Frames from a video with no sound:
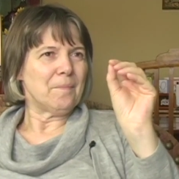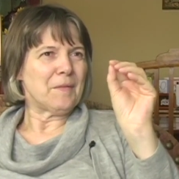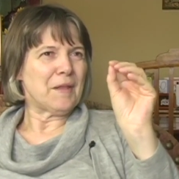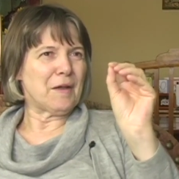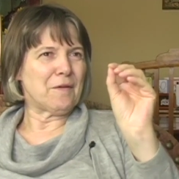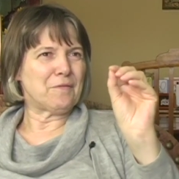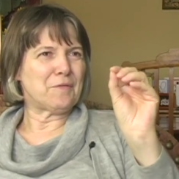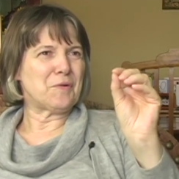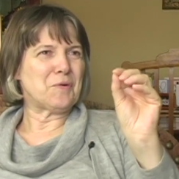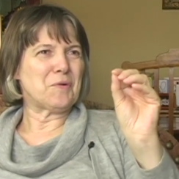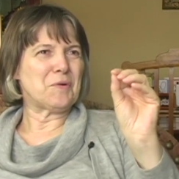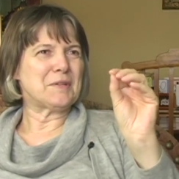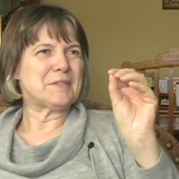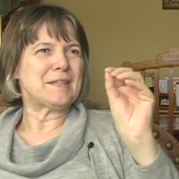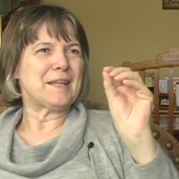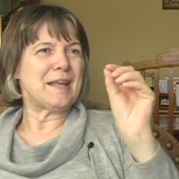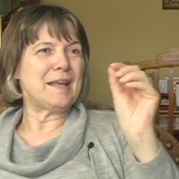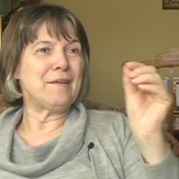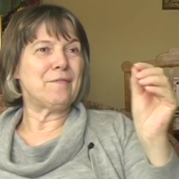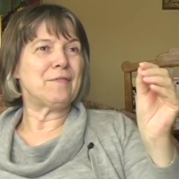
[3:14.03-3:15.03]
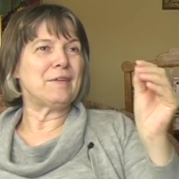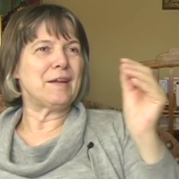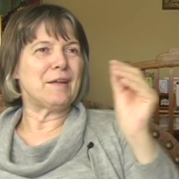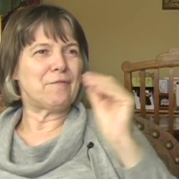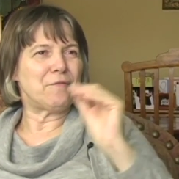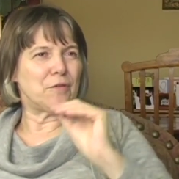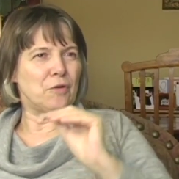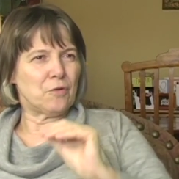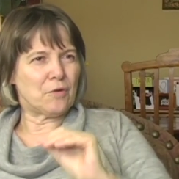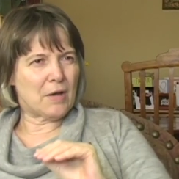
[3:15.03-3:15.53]
of course, even
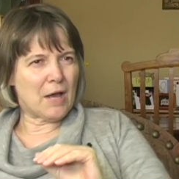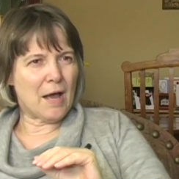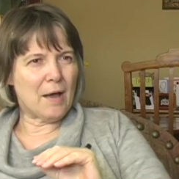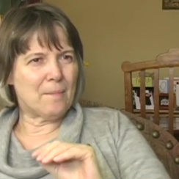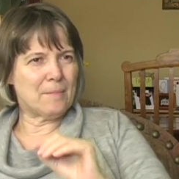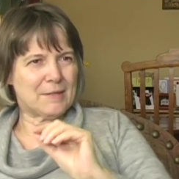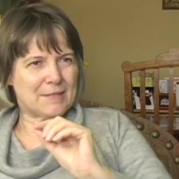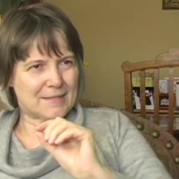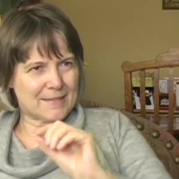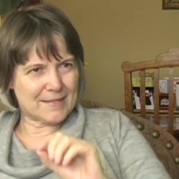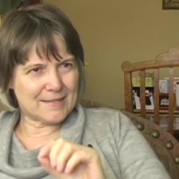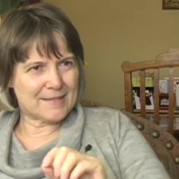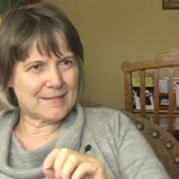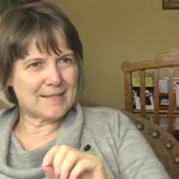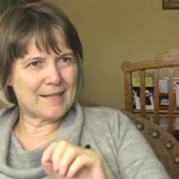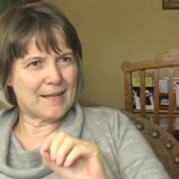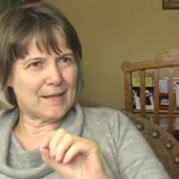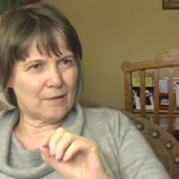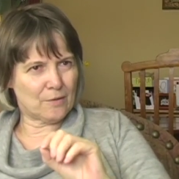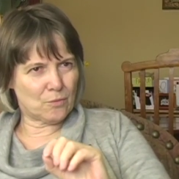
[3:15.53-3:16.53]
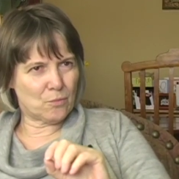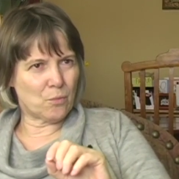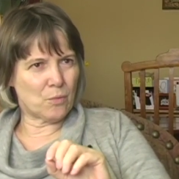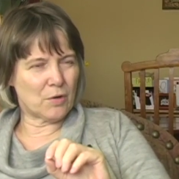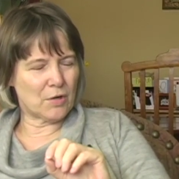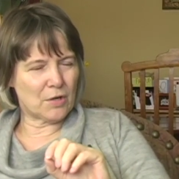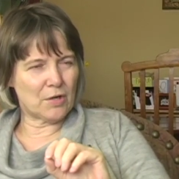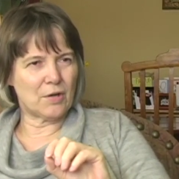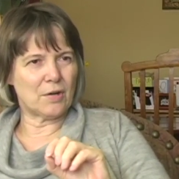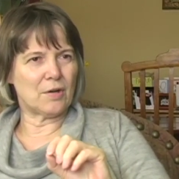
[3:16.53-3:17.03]
if you come as a skilled
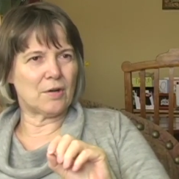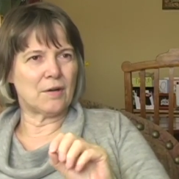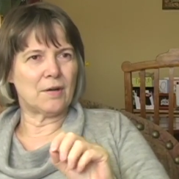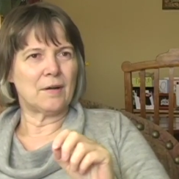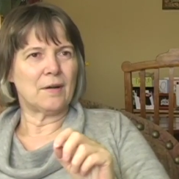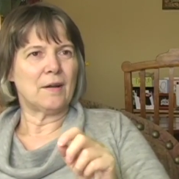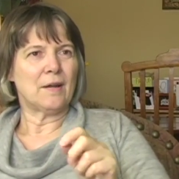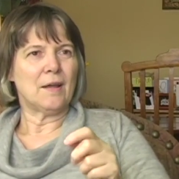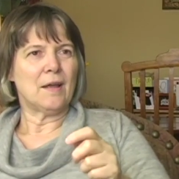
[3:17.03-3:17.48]
worker,